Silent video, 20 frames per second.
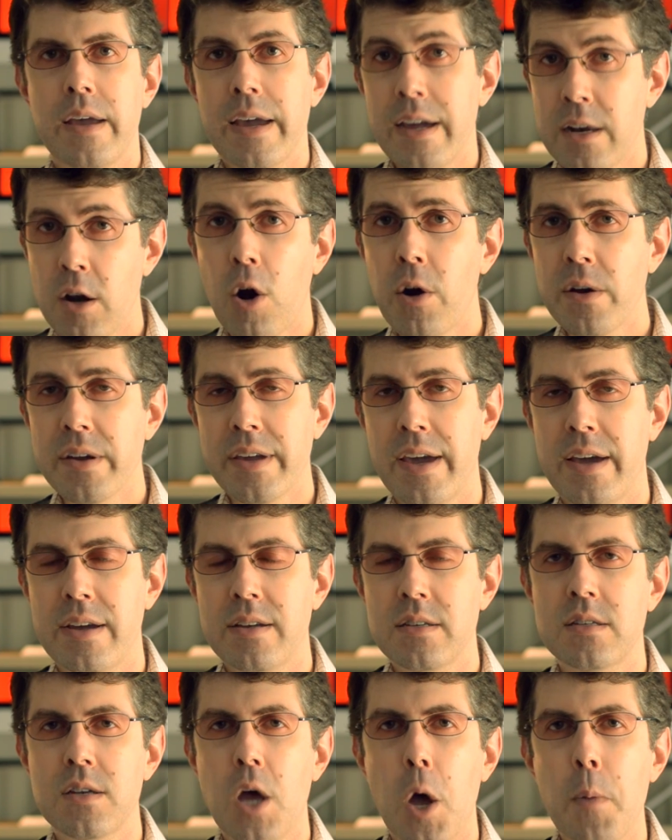In our
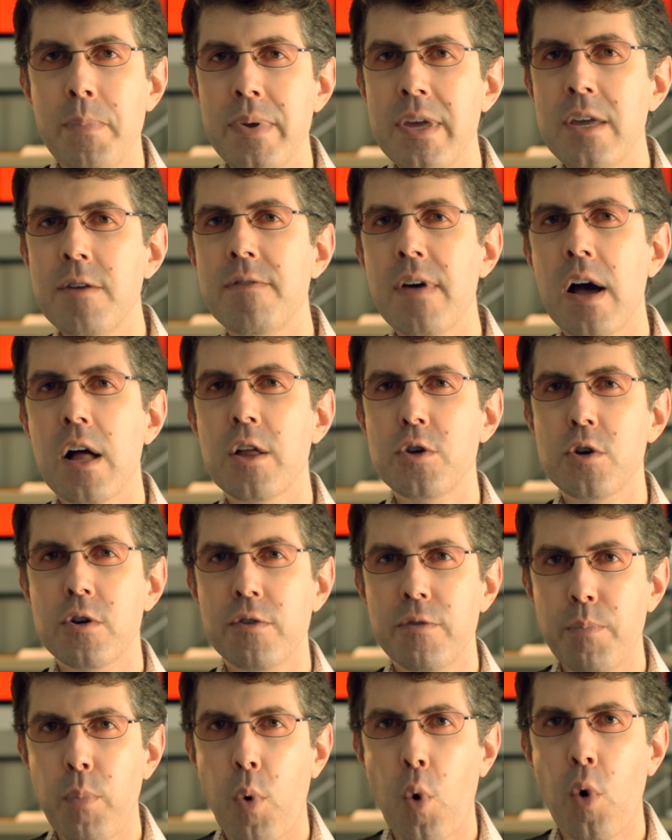case, a p-value
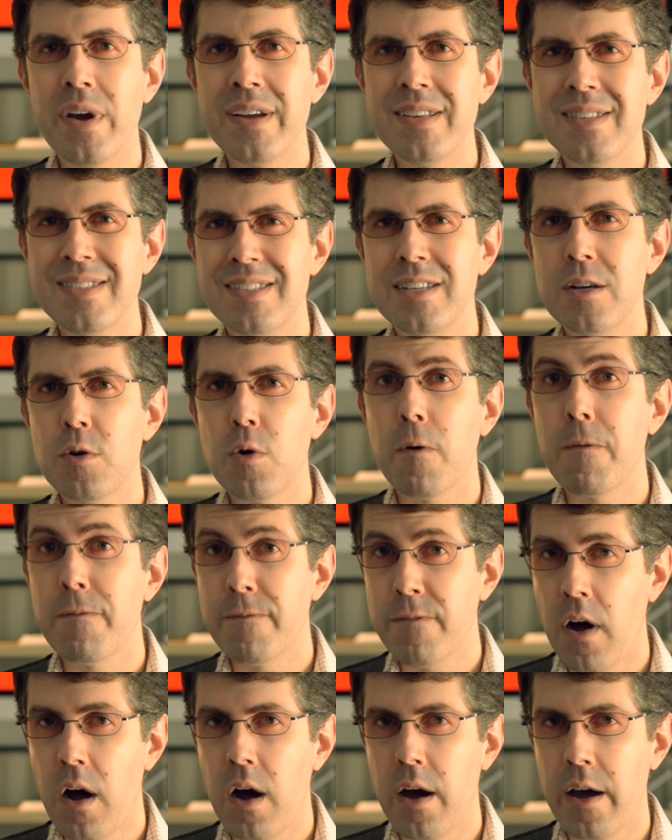of
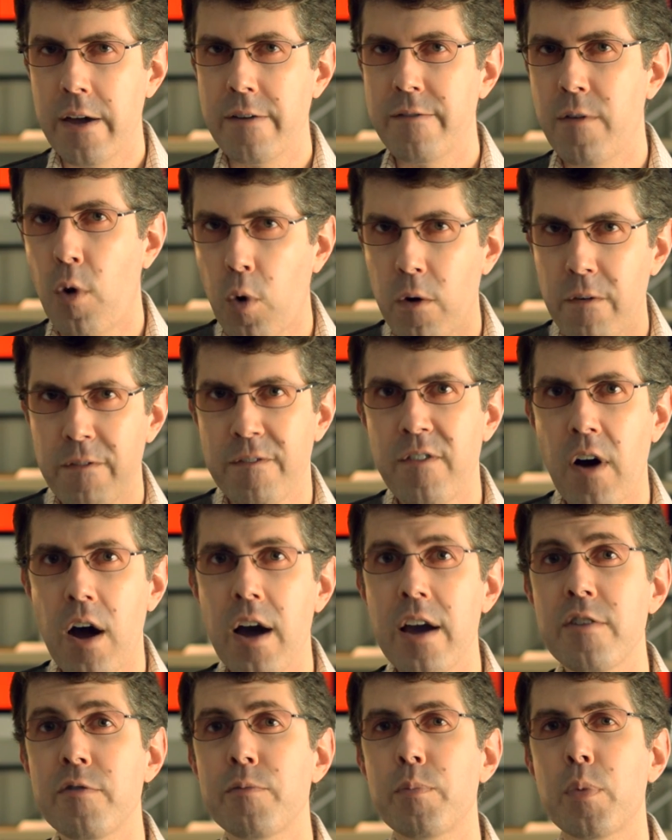0.05 or
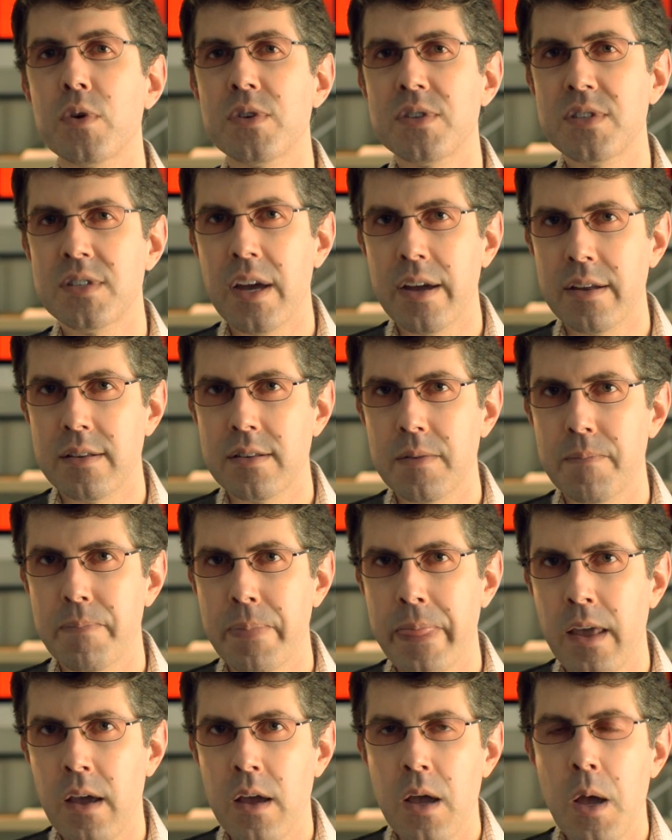5%
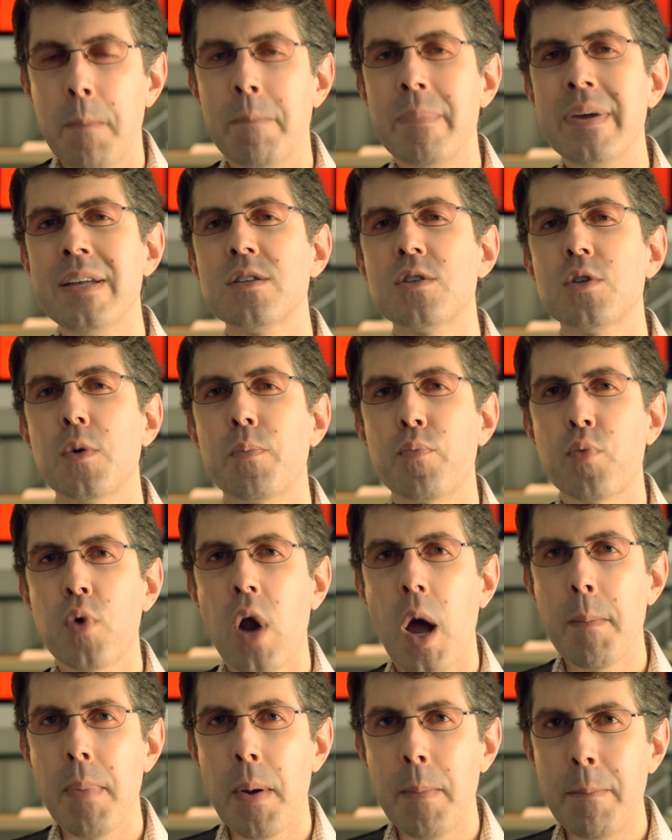means the
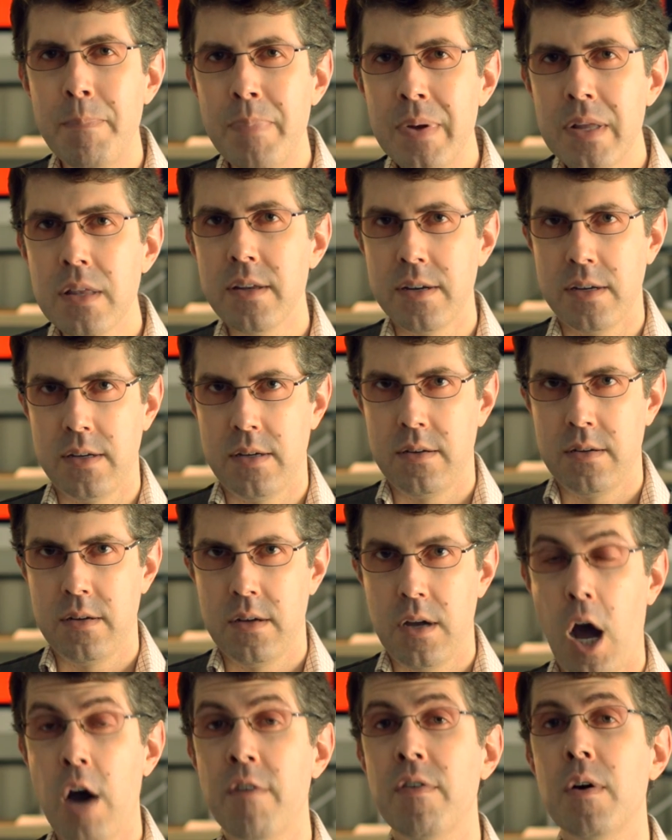probability
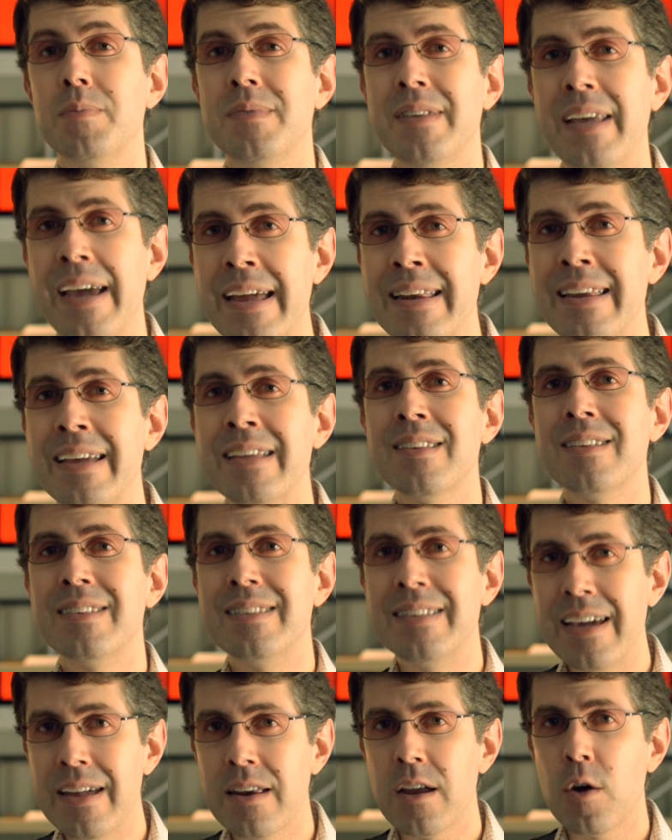of obtaining the
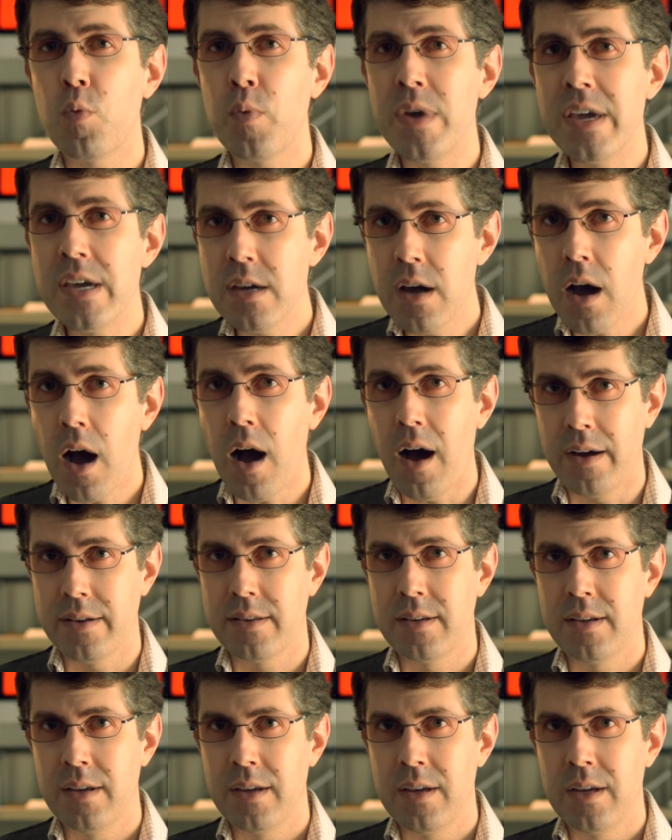data we
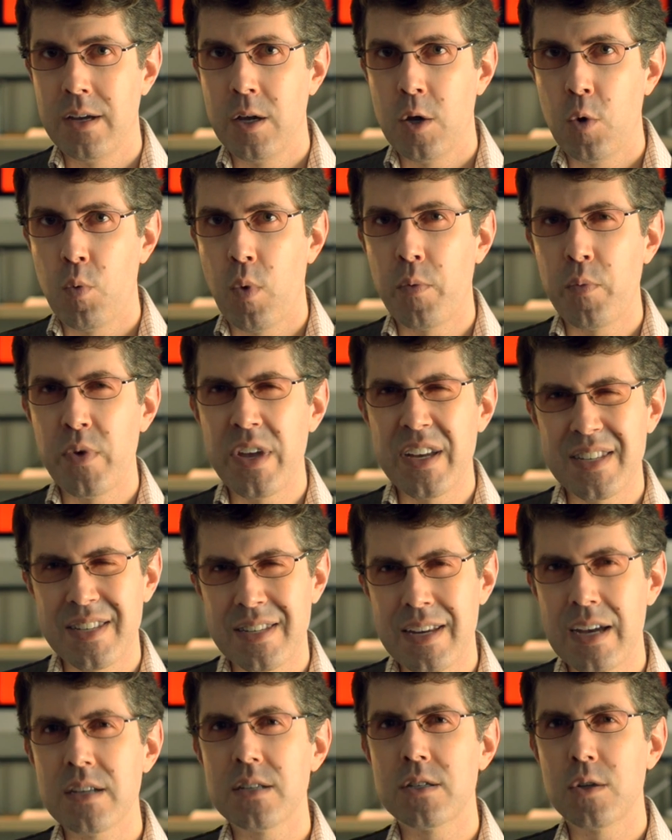got when we
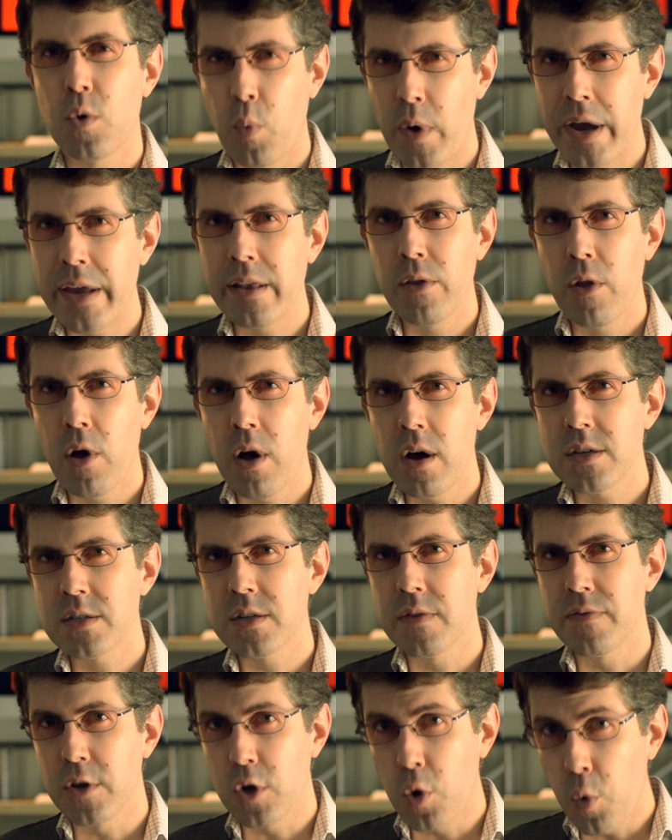assess the weight
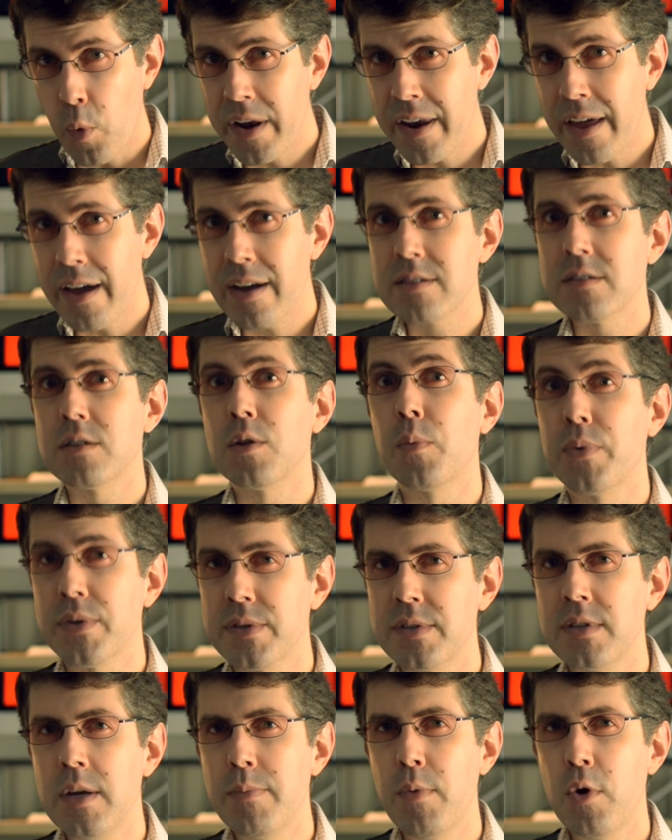loss of the Gwynex and the
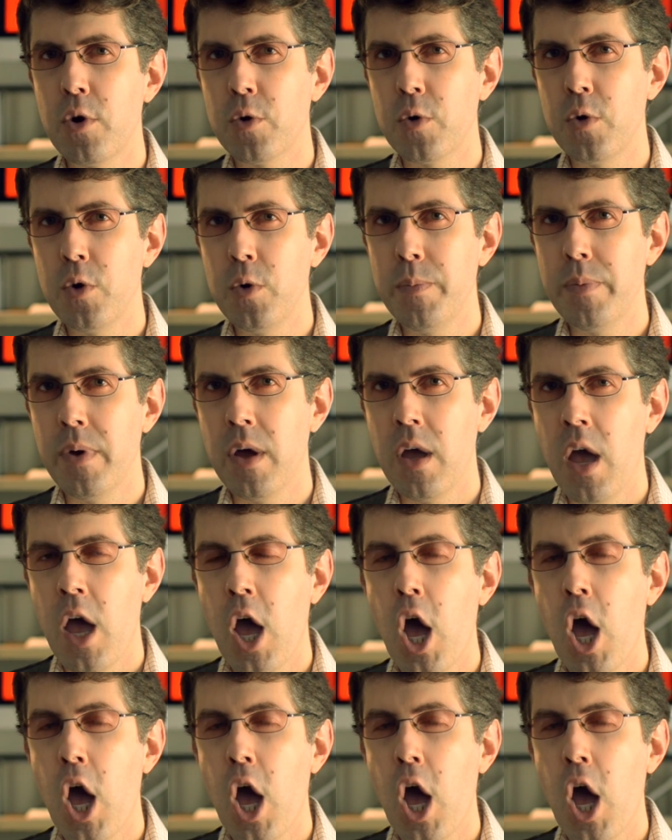placebo group,